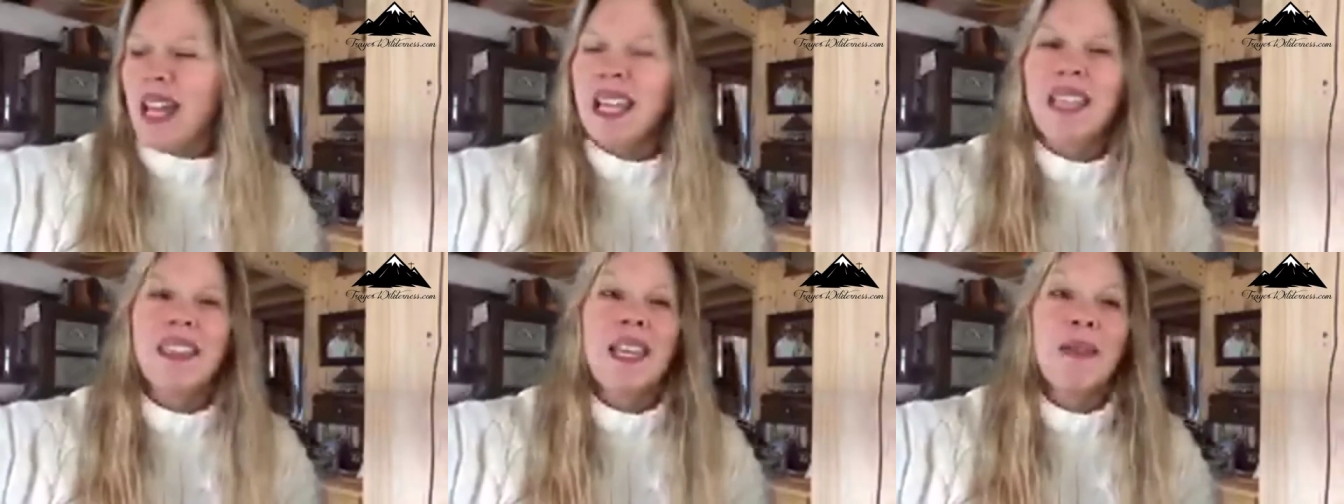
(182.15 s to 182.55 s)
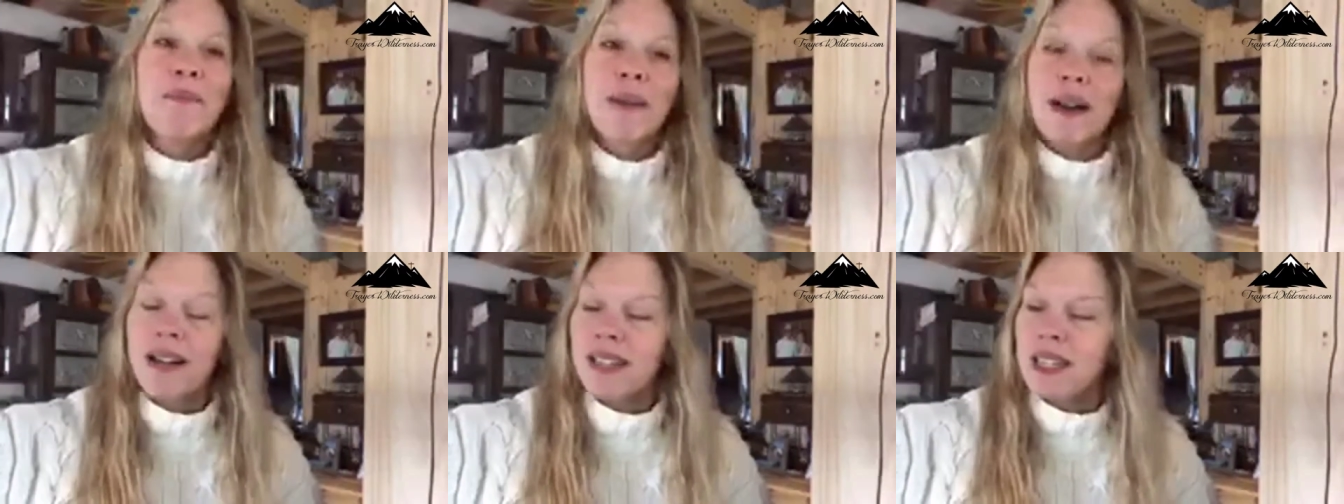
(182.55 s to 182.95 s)
Anything
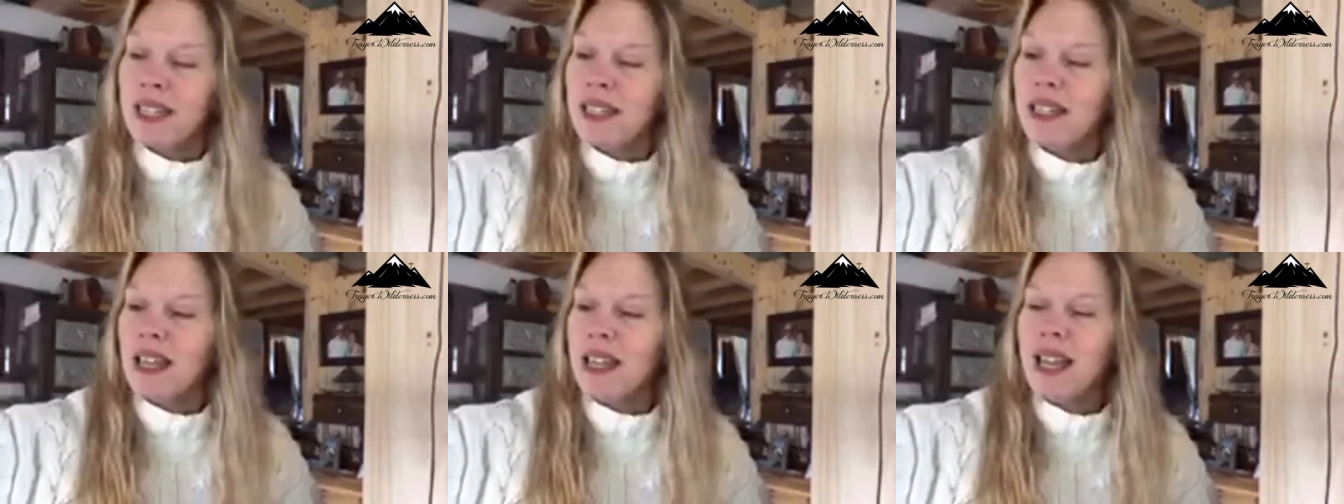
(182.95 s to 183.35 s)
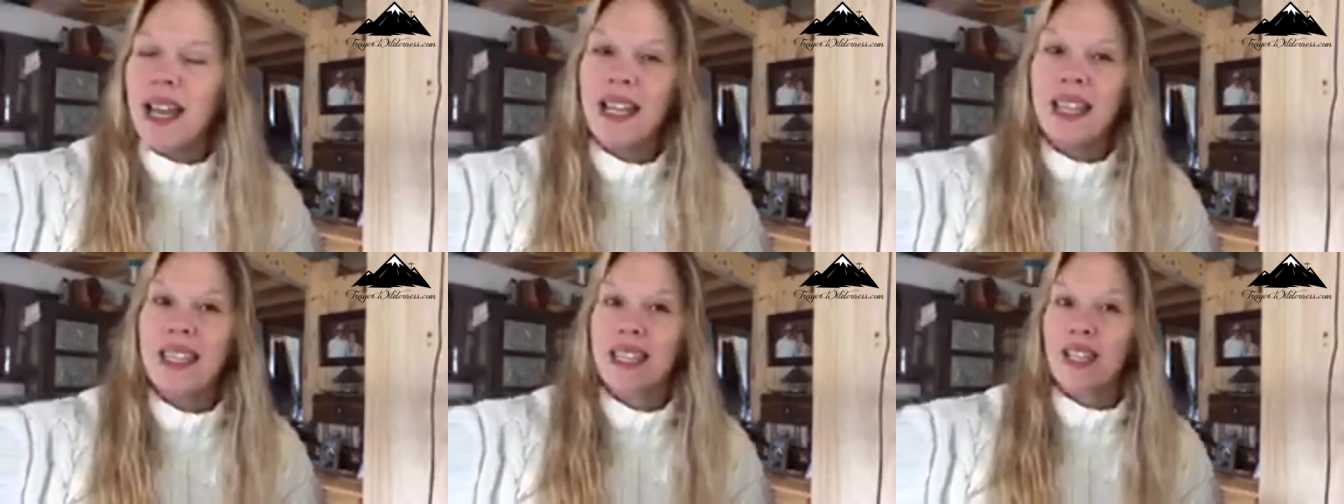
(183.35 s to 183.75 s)
pumpkin and
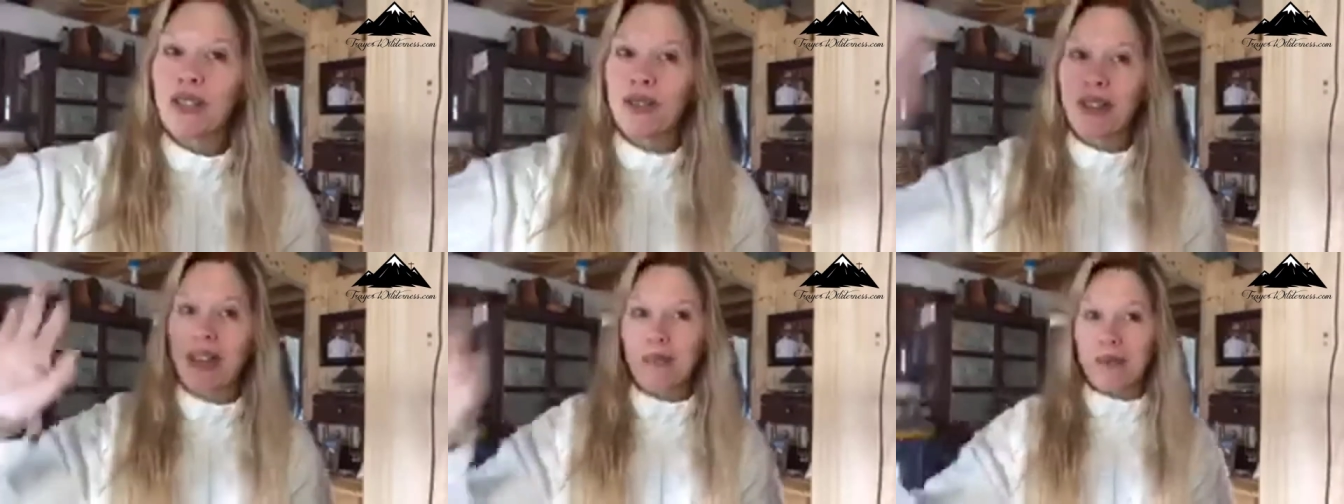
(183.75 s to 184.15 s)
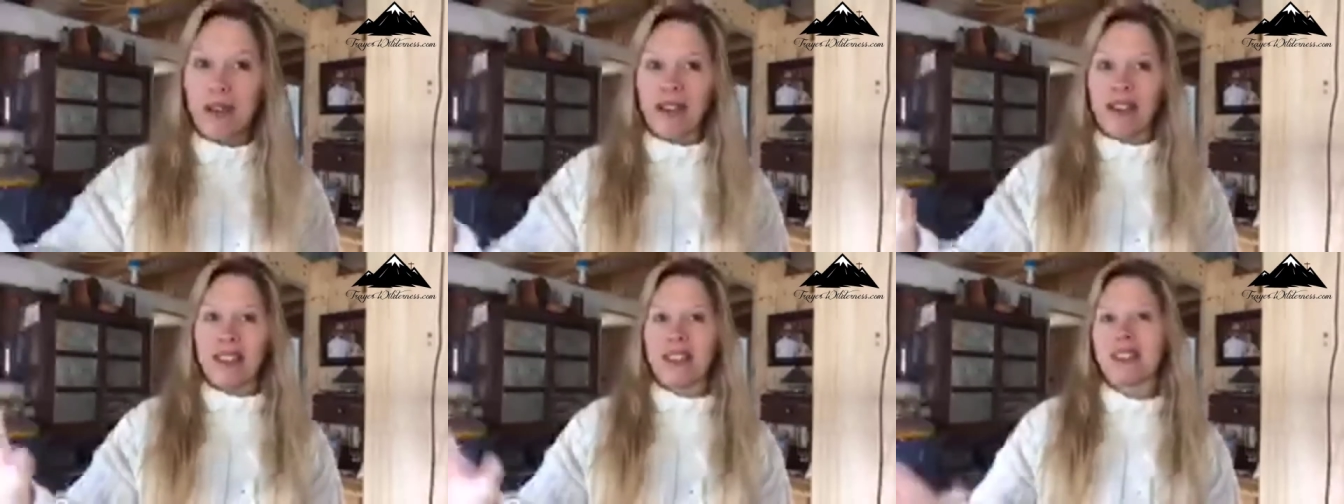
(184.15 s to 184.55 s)
anything
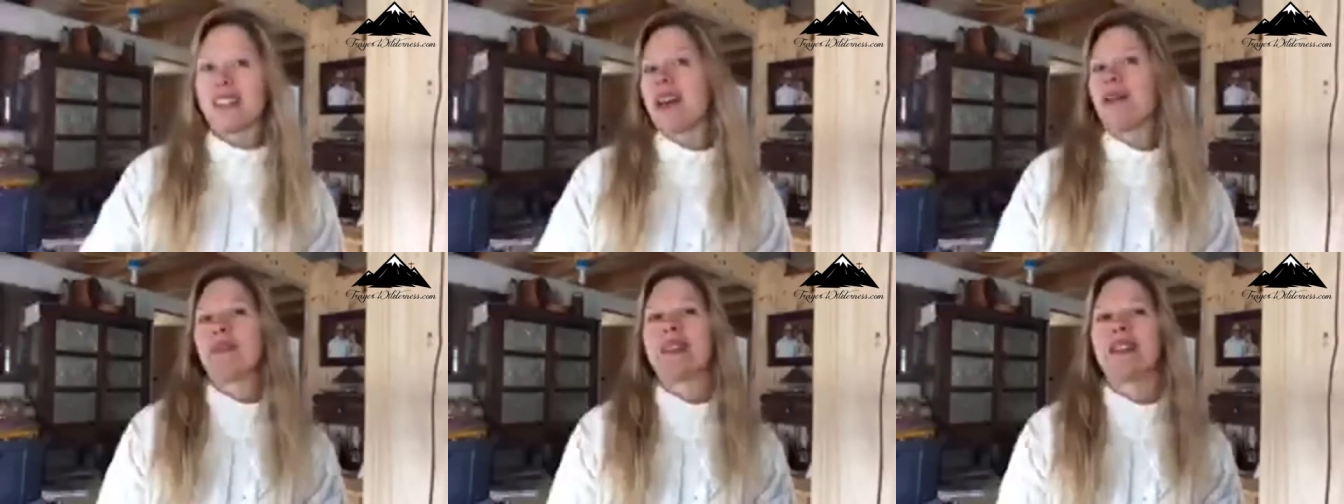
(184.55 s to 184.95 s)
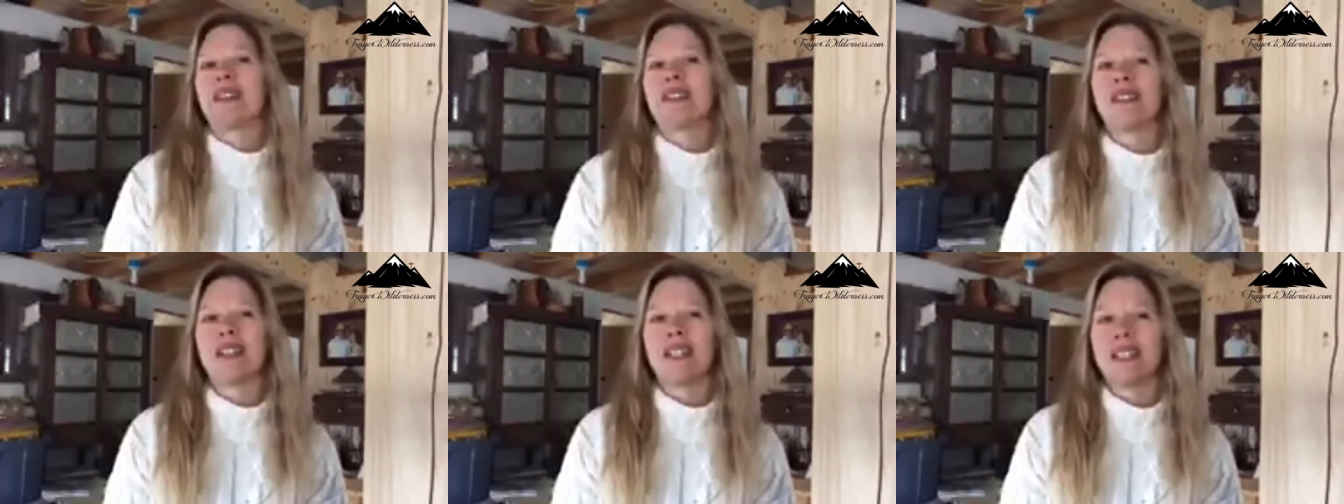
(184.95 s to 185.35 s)
cranberry this time of
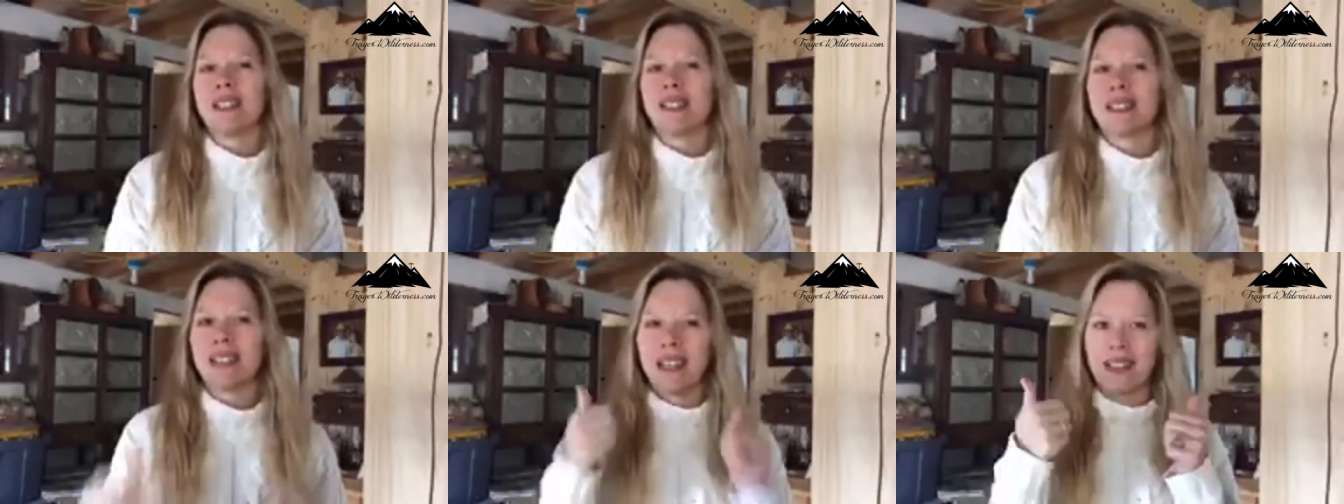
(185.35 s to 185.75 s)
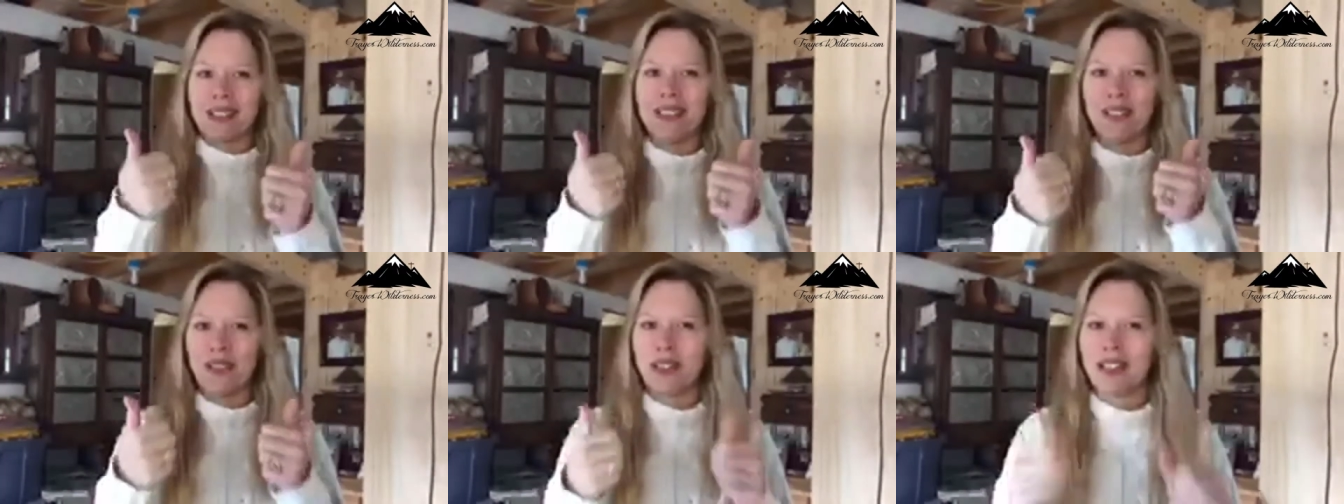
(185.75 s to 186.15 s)
year is
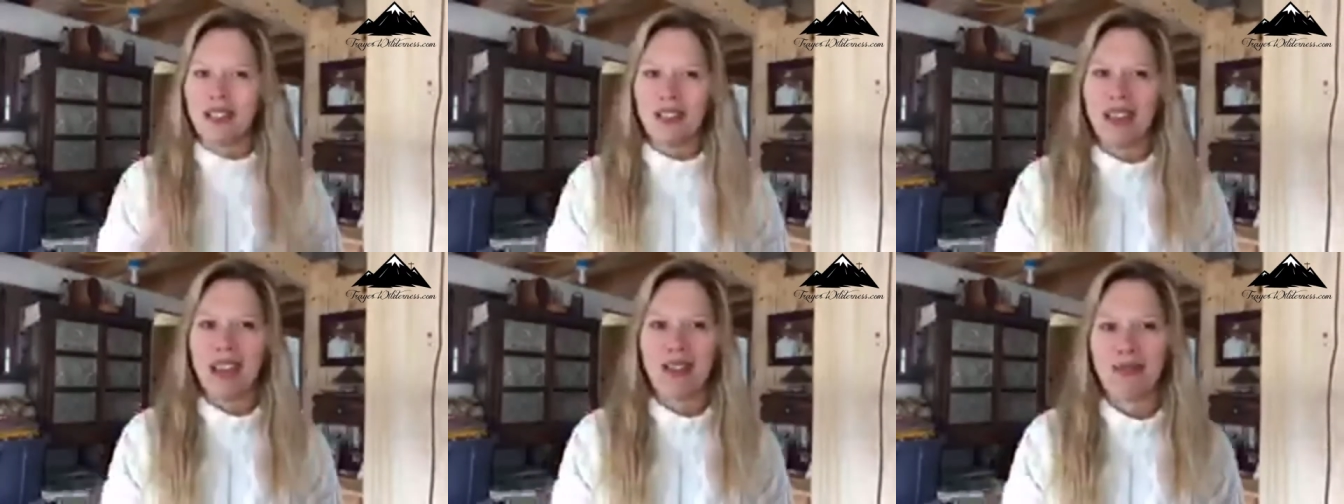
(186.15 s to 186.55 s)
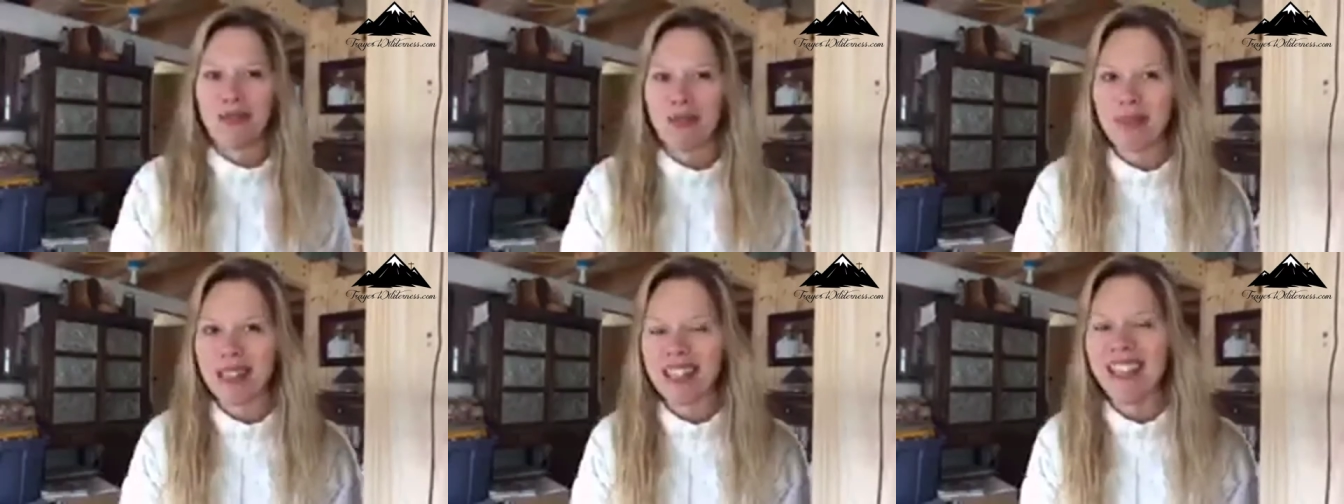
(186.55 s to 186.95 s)
like totally okay
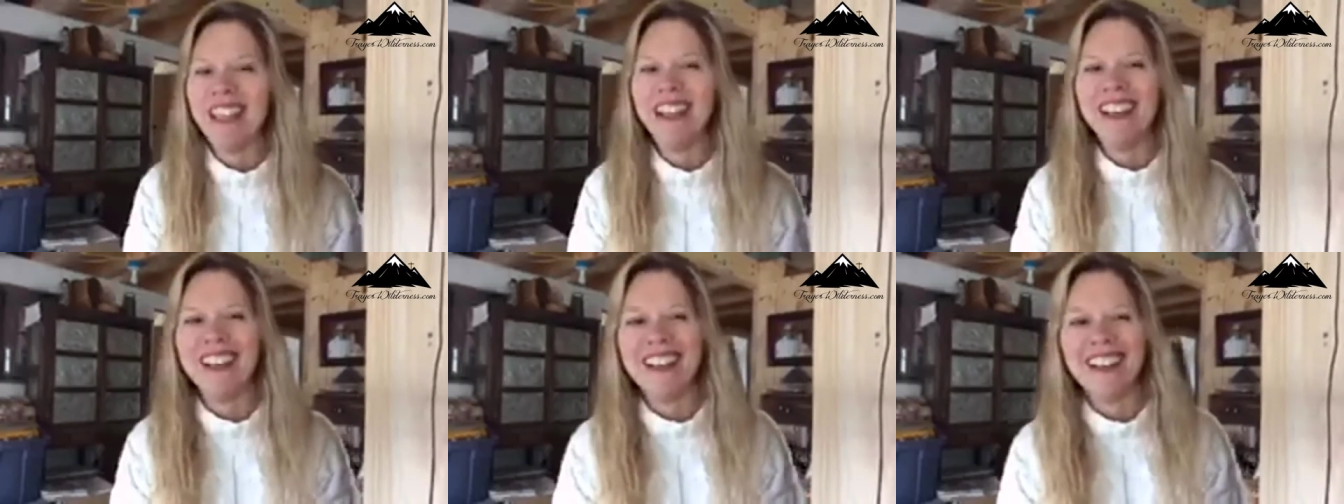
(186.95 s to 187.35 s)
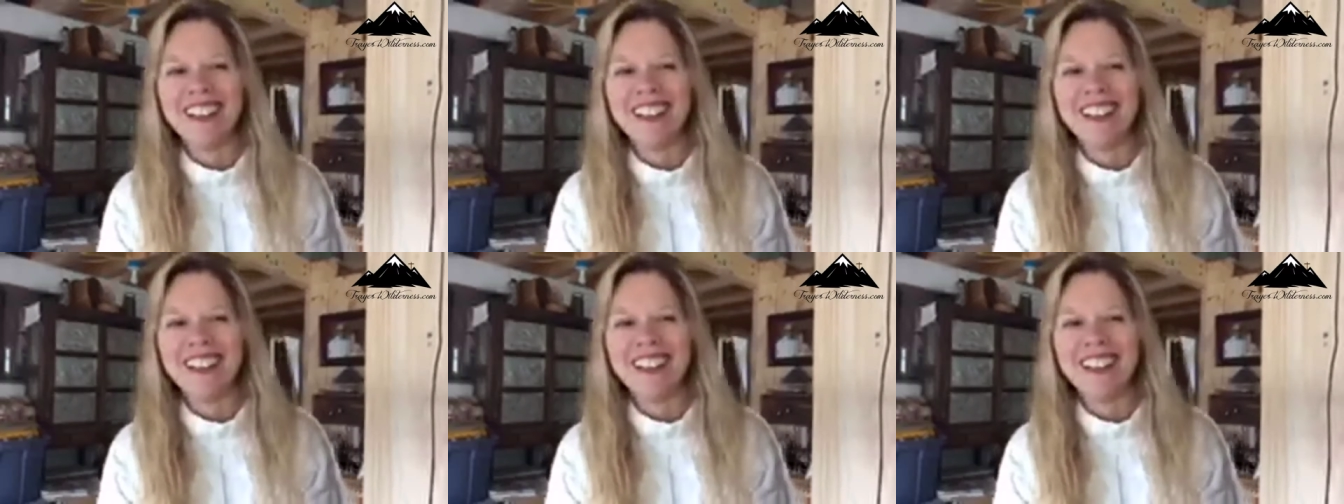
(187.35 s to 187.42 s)
for me.